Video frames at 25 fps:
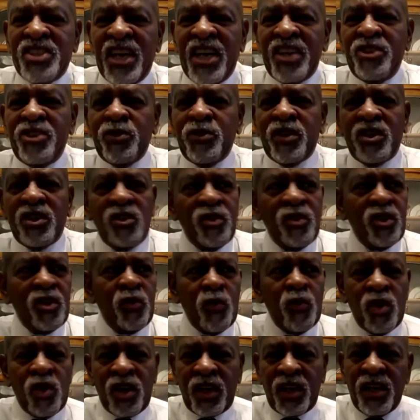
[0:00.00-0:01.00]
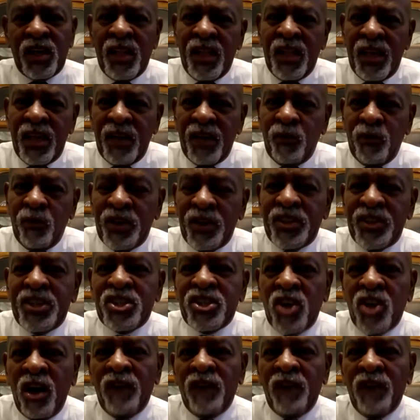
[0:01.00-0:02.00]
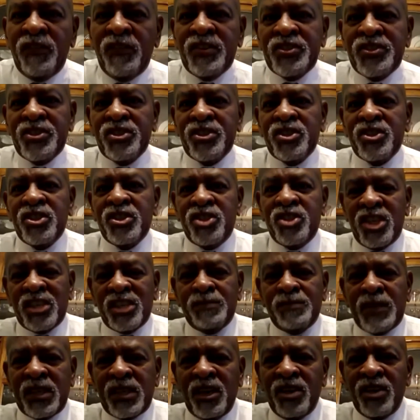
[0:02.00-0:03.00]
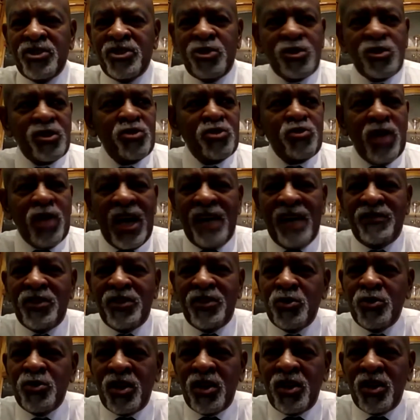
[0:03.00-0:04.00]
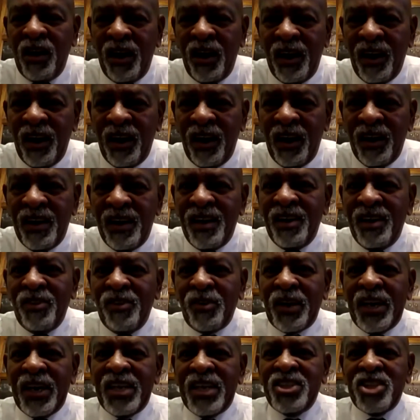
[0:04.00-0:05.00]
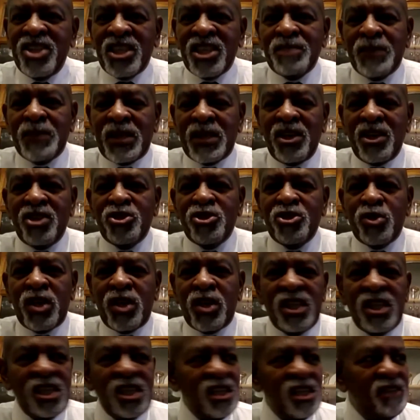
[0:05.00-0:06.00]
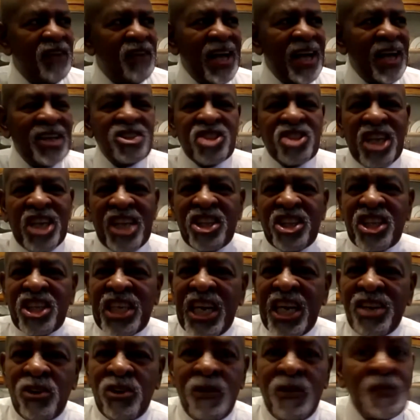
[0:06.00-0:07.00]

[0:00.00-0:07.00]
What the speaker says: can go to work at one of these offices, just because you can drive a new car, okay, just because you can live outside the ghetto,